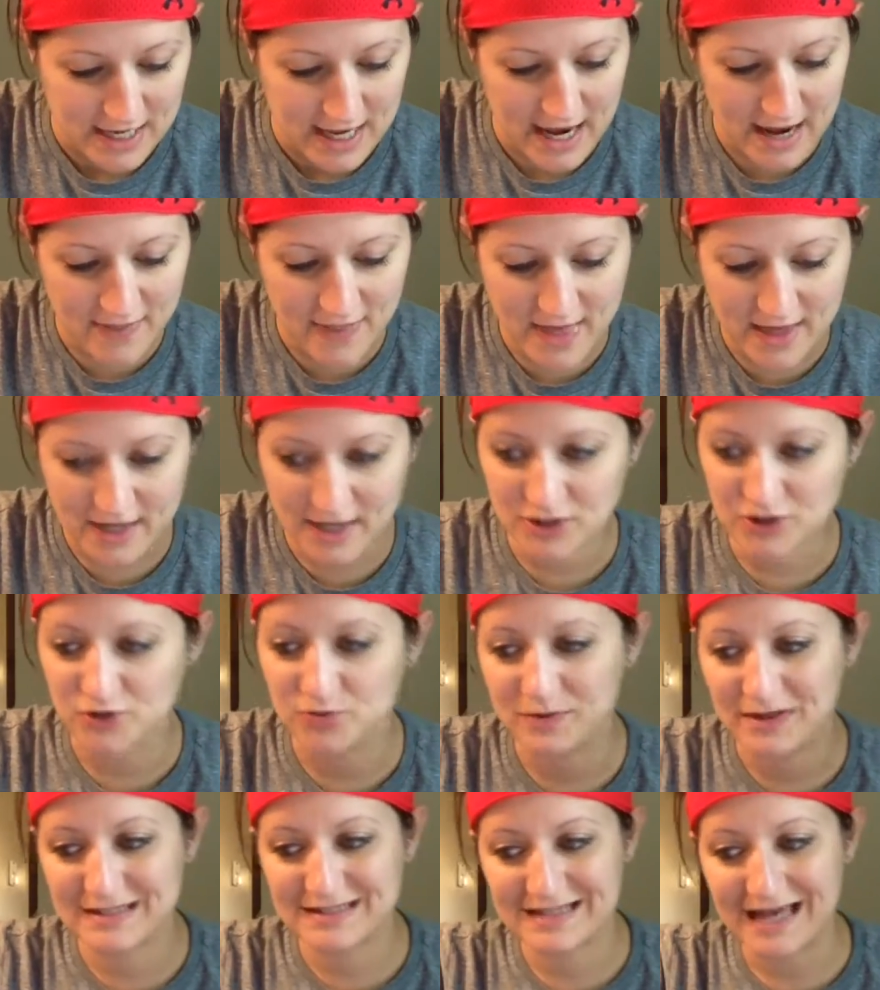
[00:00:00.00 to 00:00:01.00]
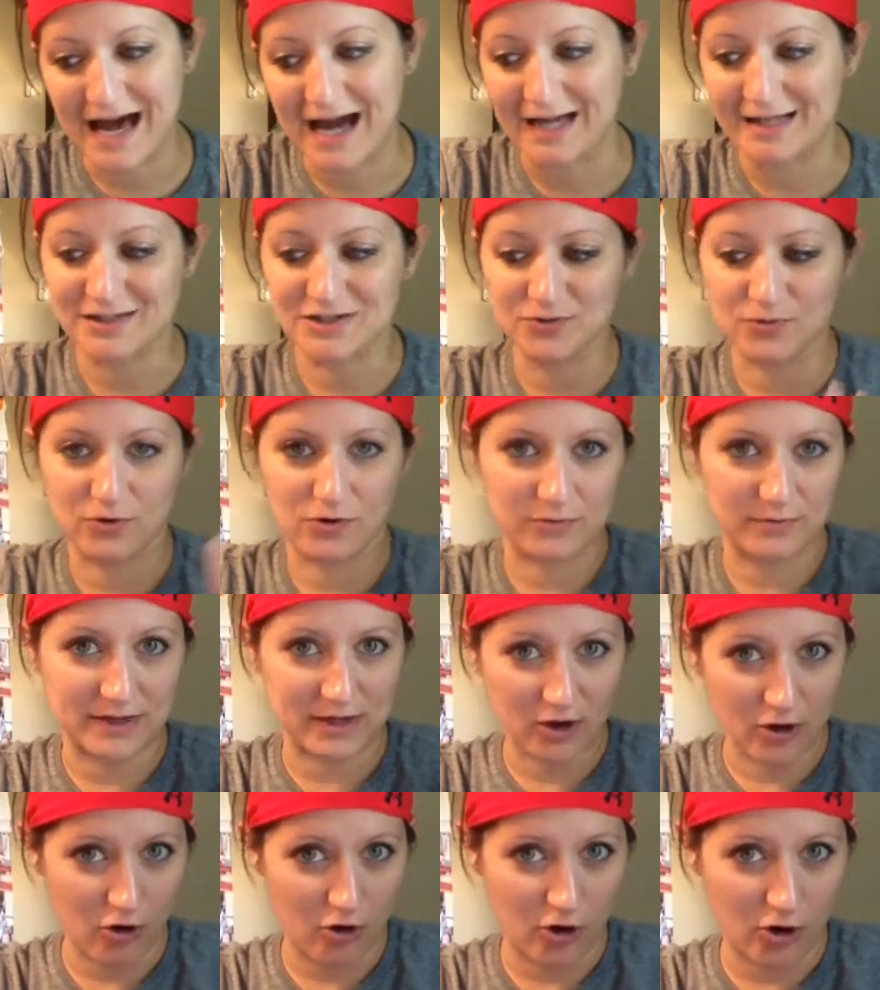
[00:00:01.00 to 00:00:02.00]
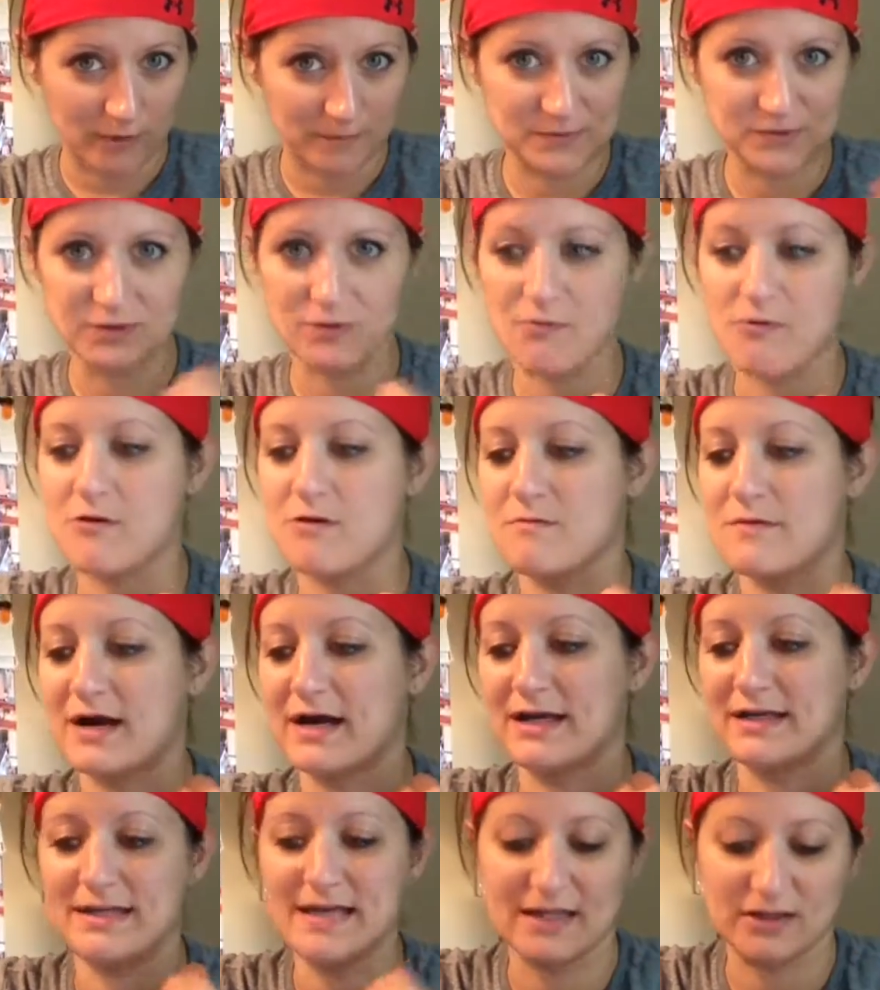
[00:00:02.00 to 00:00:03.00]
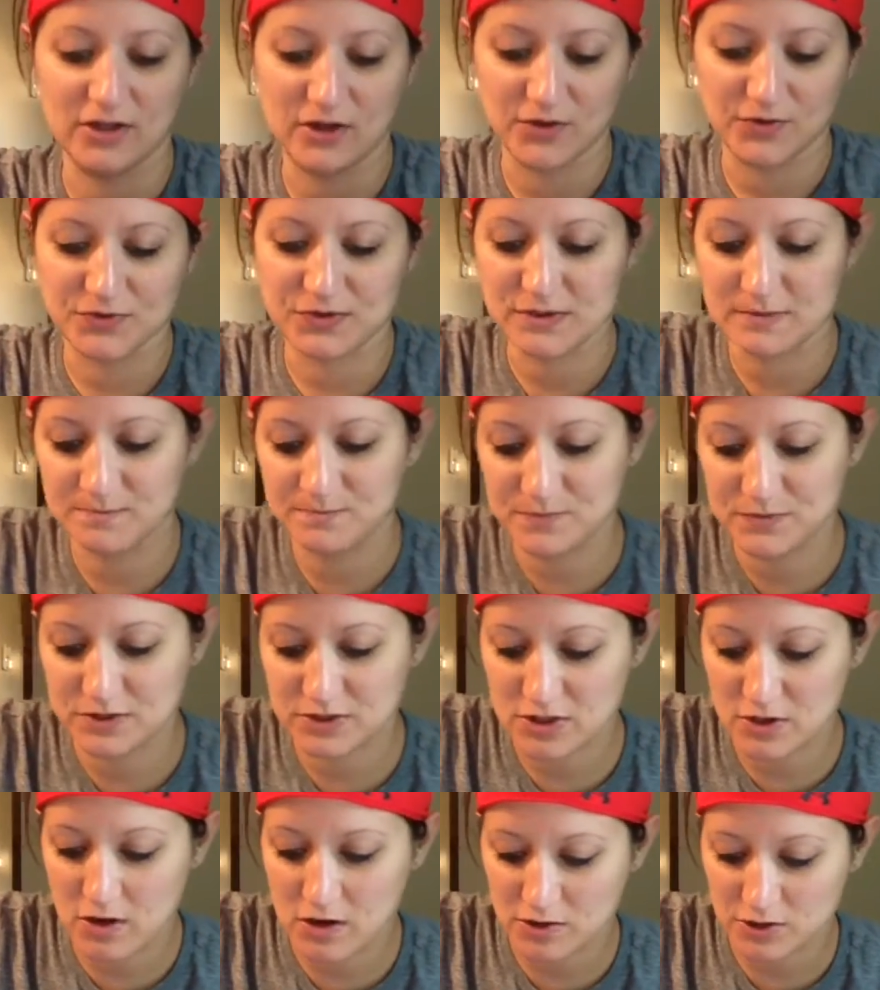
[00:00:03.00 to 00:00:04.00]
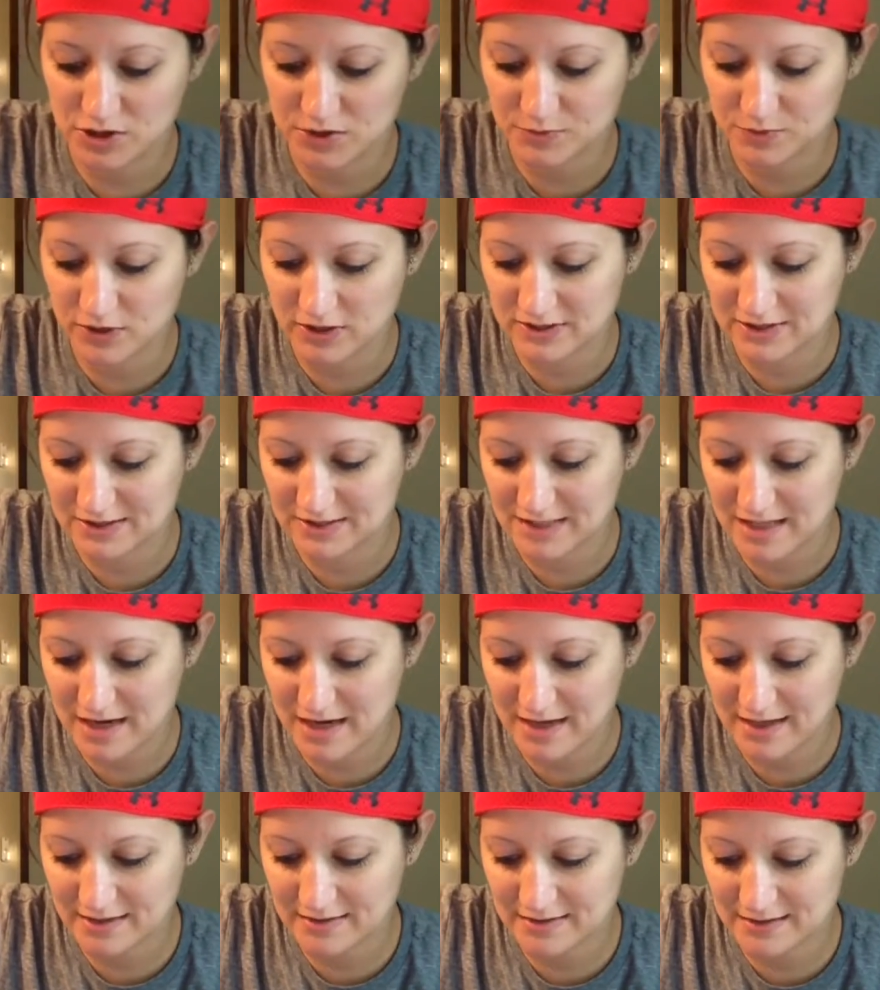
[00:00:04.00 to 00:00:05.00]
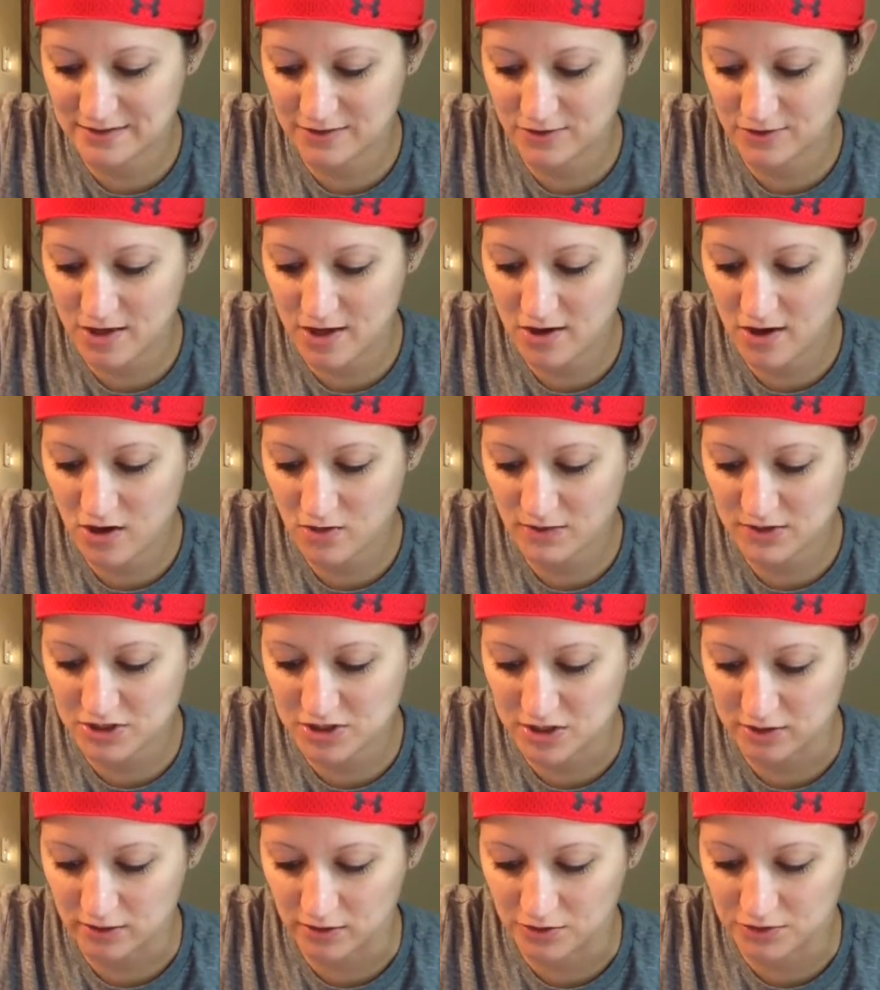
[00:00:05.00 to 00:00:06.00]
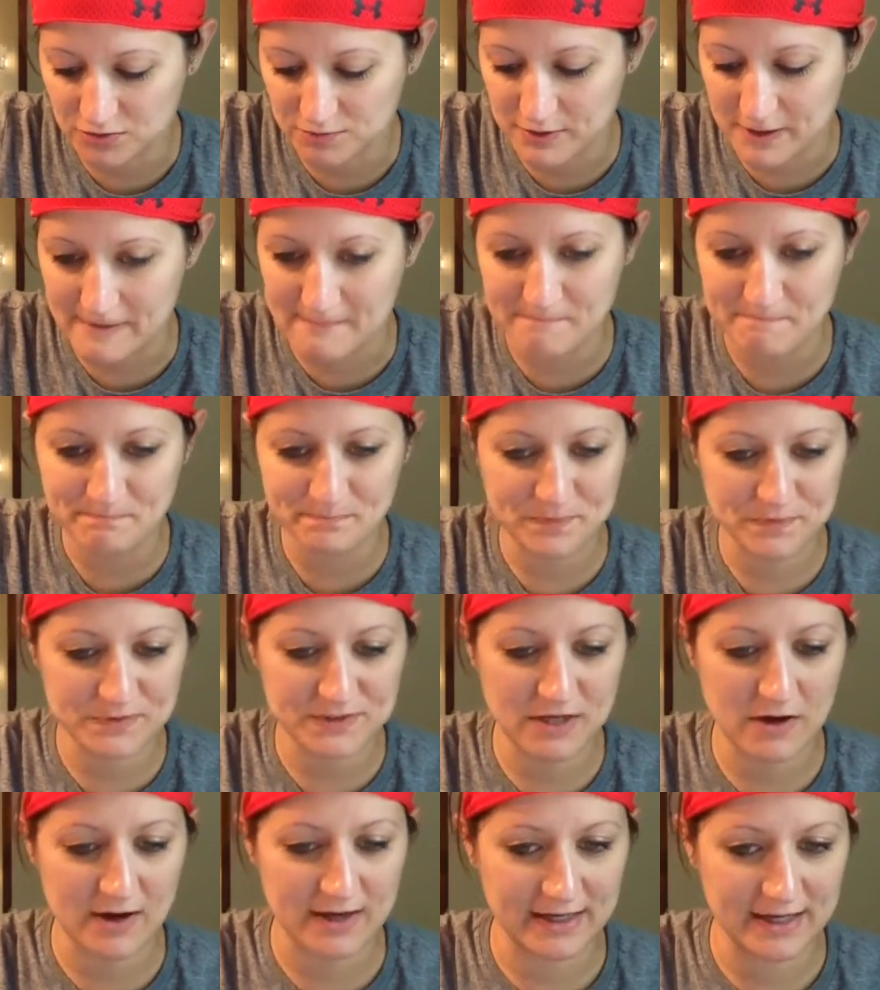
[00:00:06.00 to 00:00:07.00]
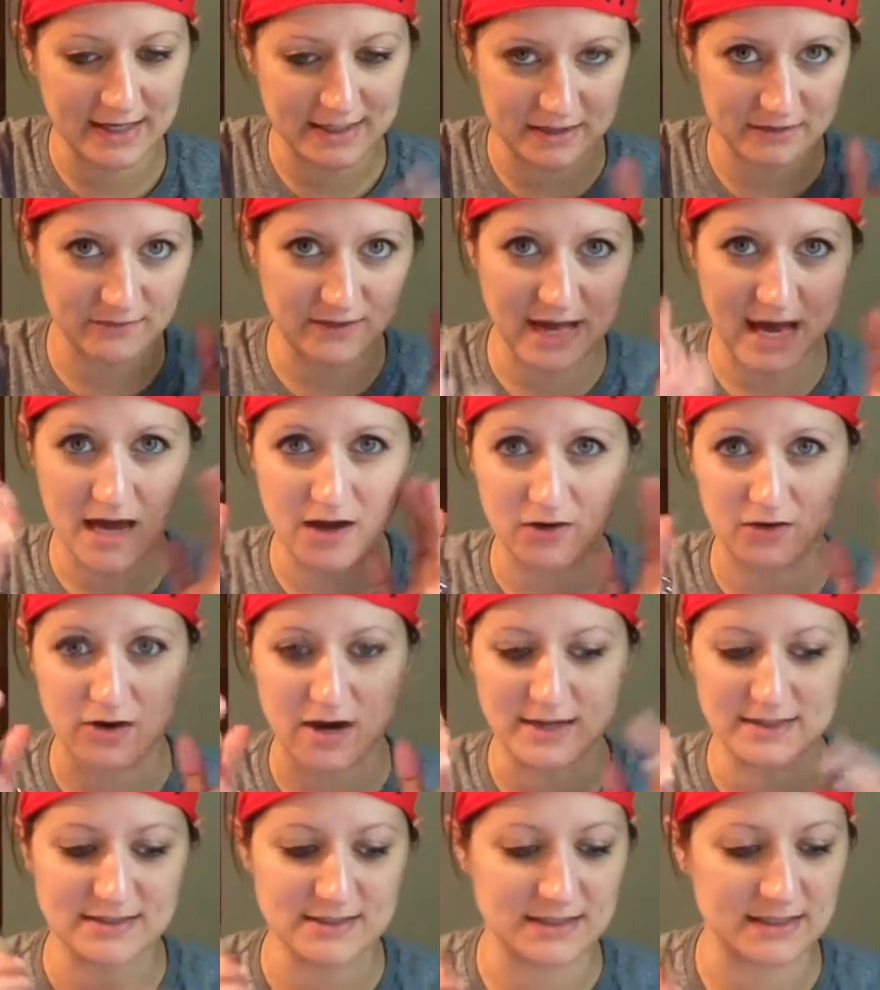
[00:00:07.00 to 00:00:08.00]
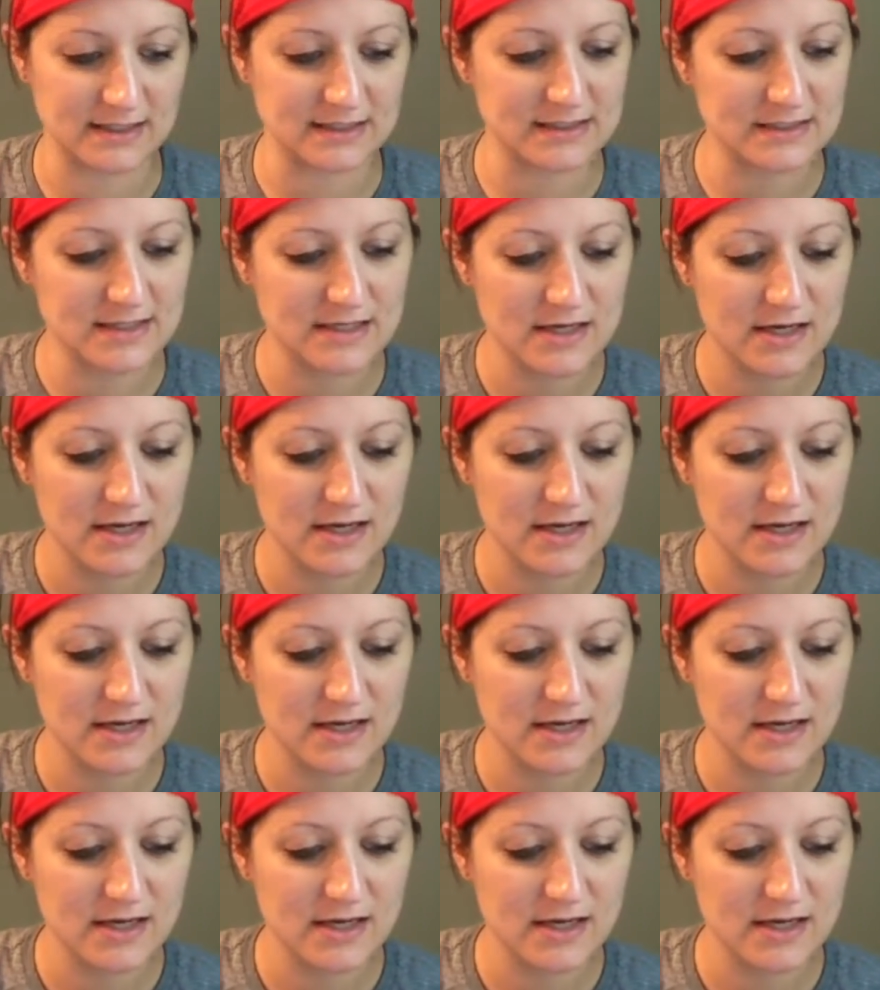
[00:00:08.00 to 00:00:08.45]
And then I do my sides, or my carbs, or my yellows. So I'll just put sides, and they're not always yellows, but that's how I kind of categorize things.